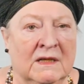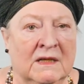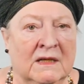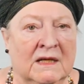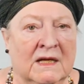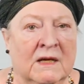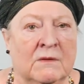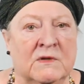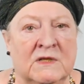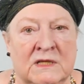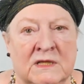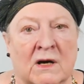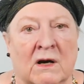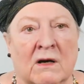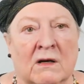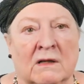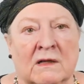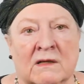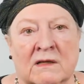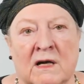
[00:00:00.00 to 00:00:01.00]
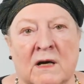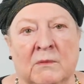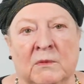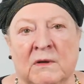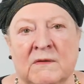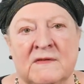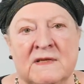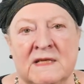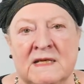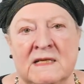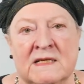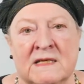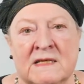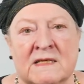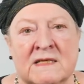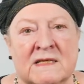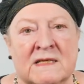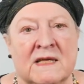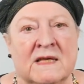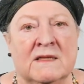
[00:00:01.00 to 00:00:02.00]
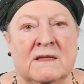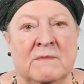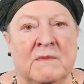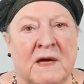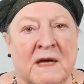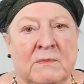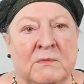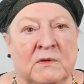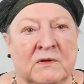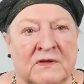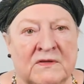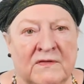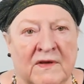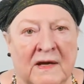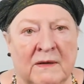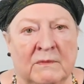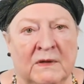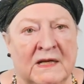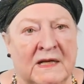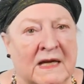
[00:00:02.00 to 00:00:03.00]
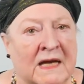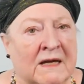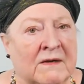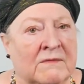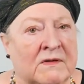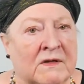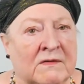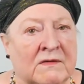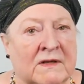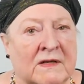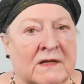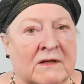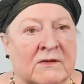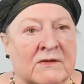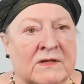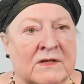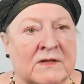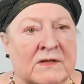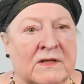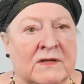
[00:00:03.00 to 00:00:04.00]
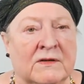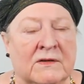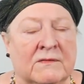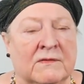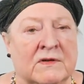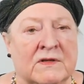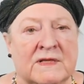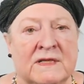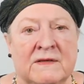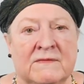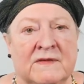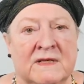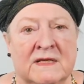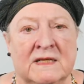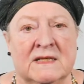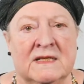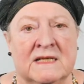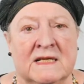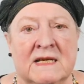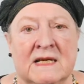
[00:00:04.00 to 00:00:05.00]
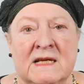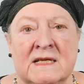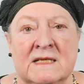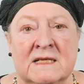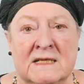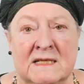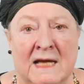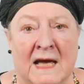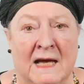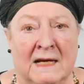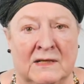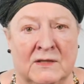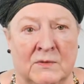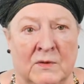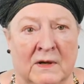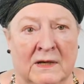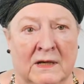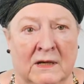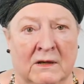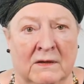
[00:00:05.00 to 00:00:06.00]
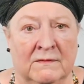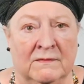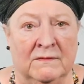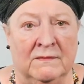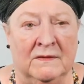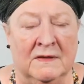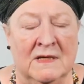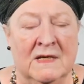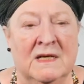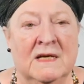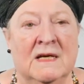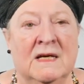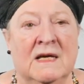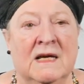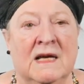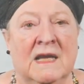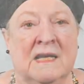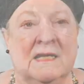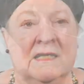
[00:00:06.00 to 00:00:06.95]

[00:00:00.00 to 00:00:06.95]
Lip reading: It was dark a couple of seasons, then the Maples family gave the theater to the University of Tennessee as a tax write-off. In